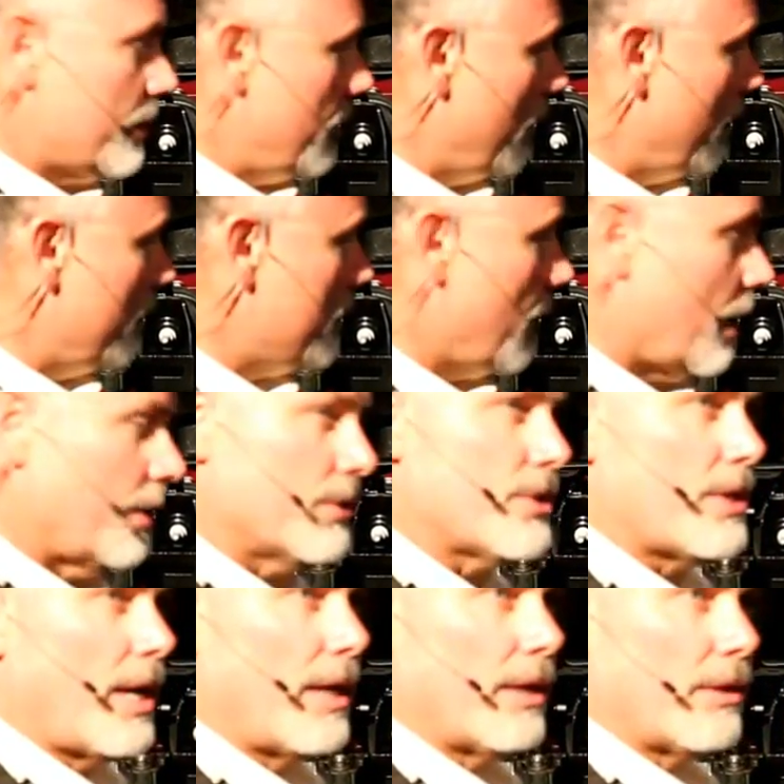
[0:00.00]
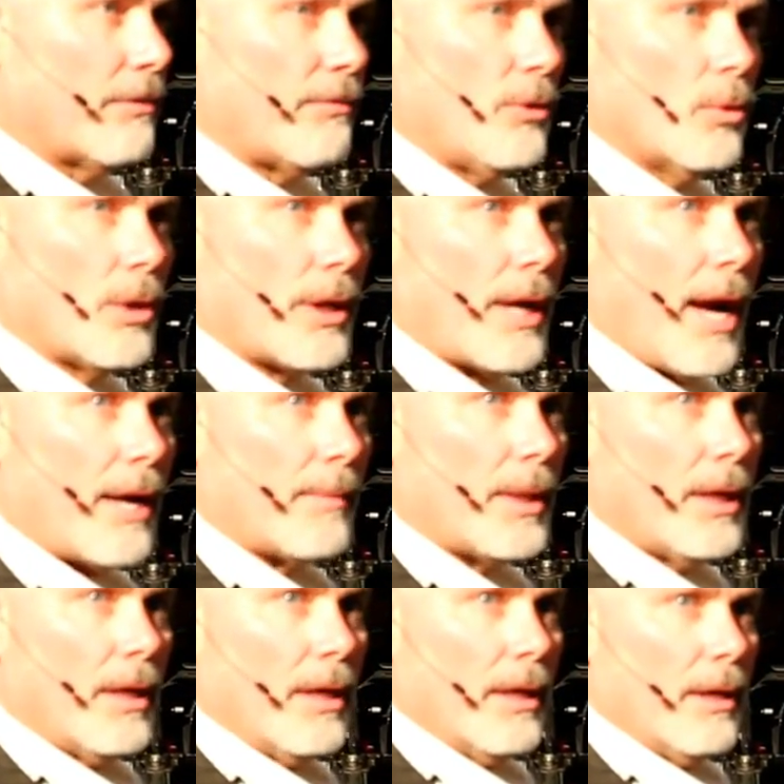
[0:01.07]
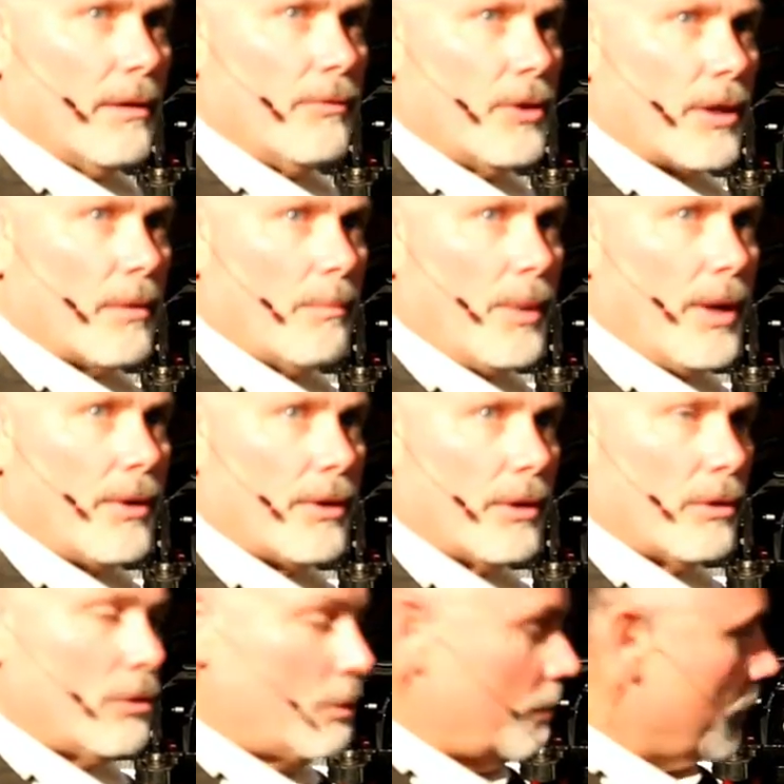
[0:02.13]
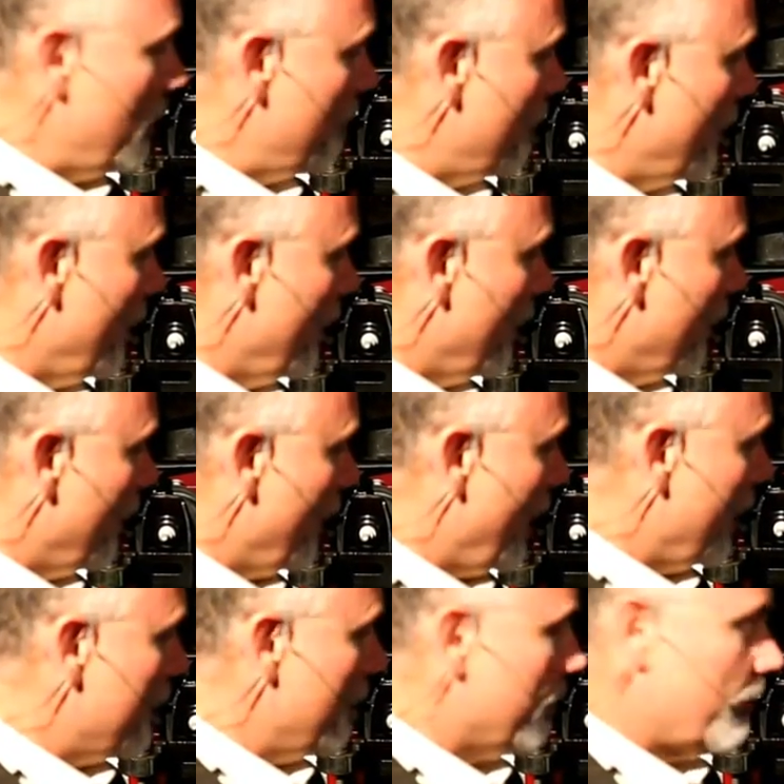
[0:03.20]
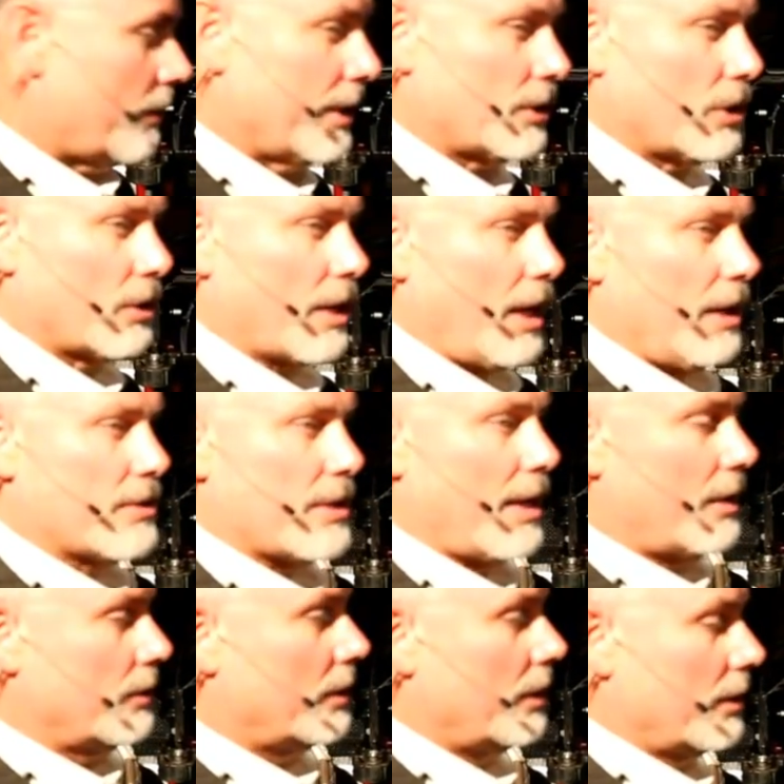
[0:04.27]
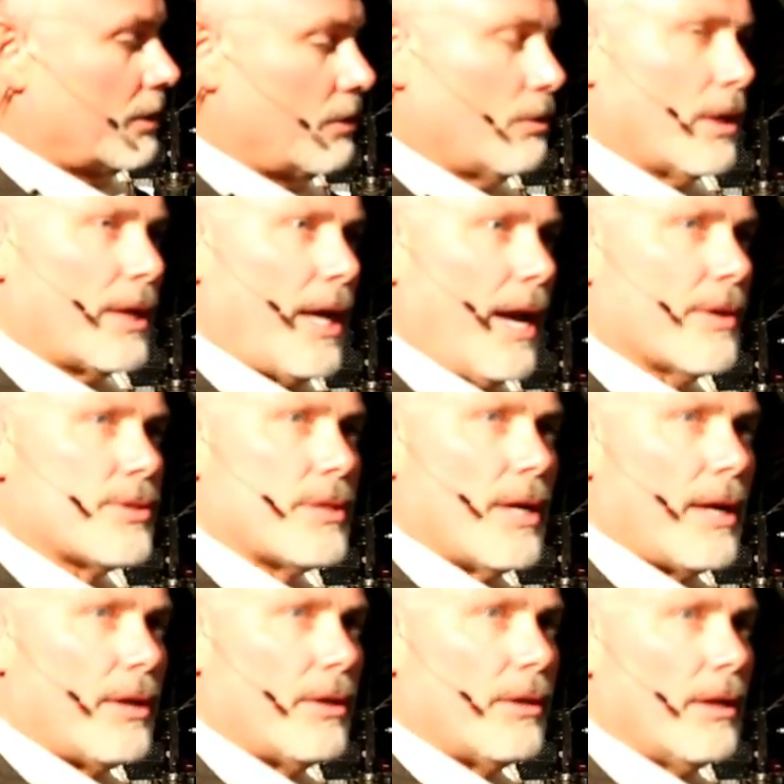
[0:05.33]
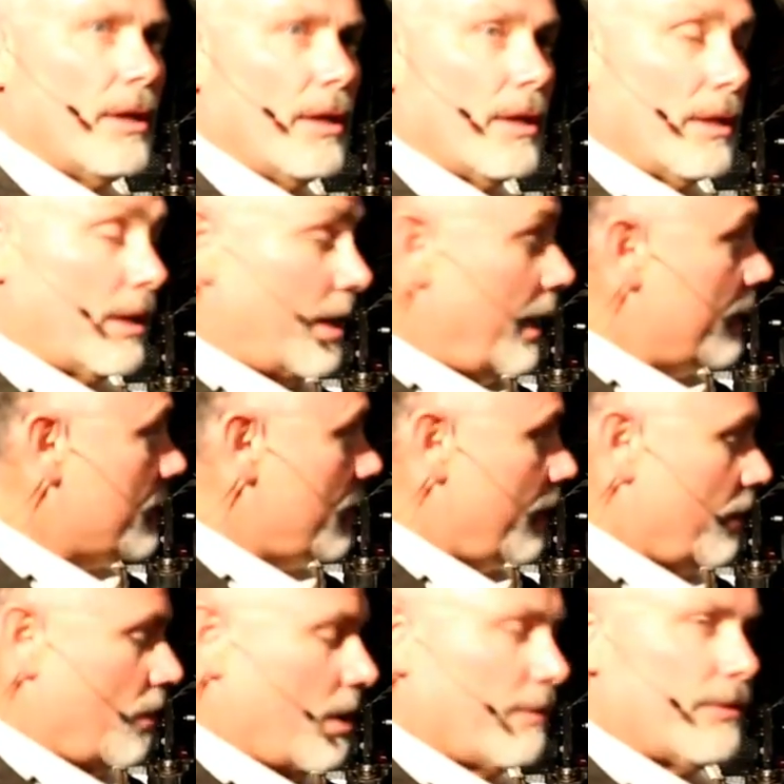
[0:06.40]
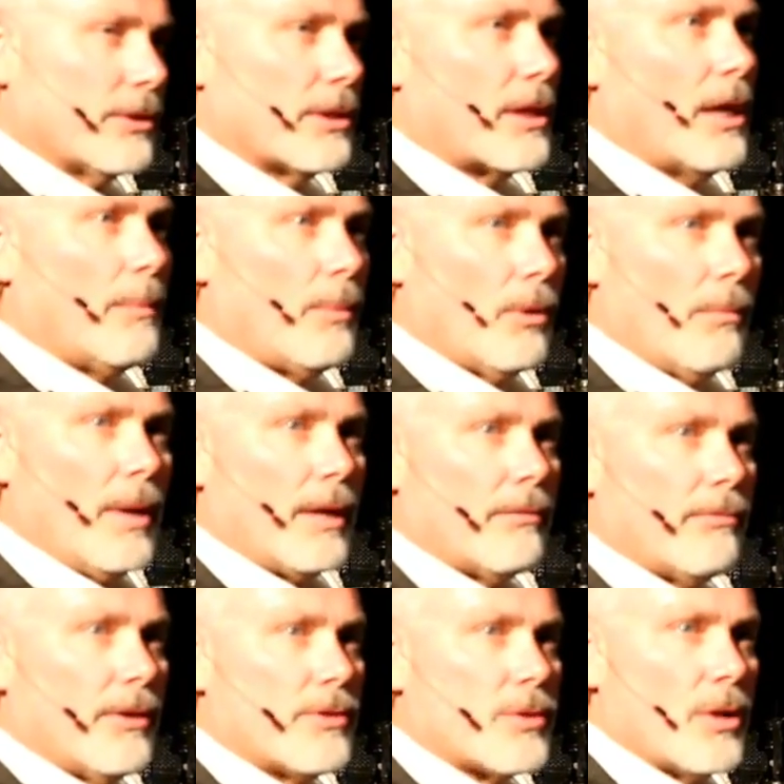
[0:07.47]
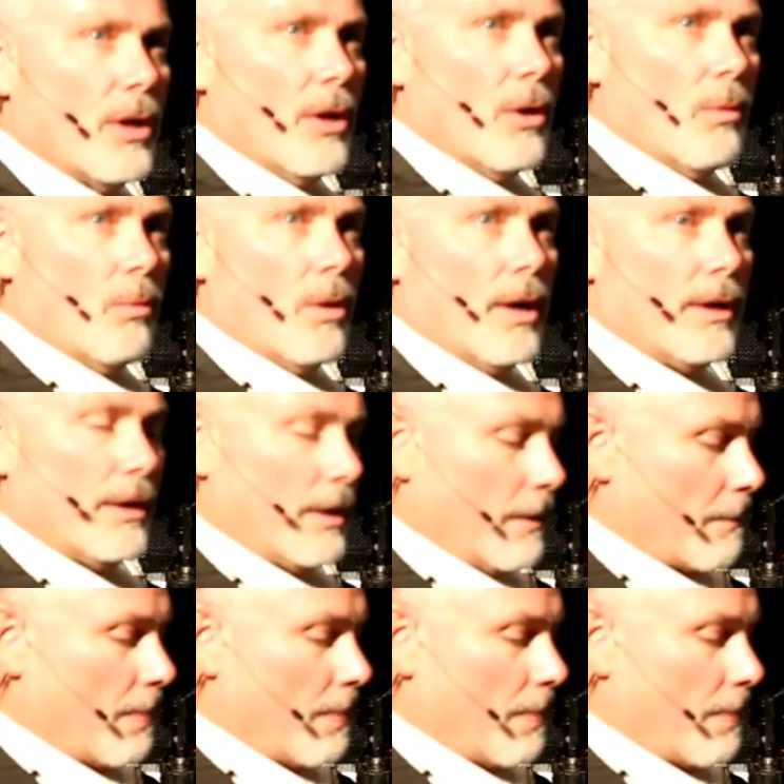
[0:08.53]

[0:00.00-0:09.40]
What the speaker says: studies on understanding the fuel economy. And if you compare an aluminum differential case housing to a cast iron, the cast iron offers a couple of benefits. One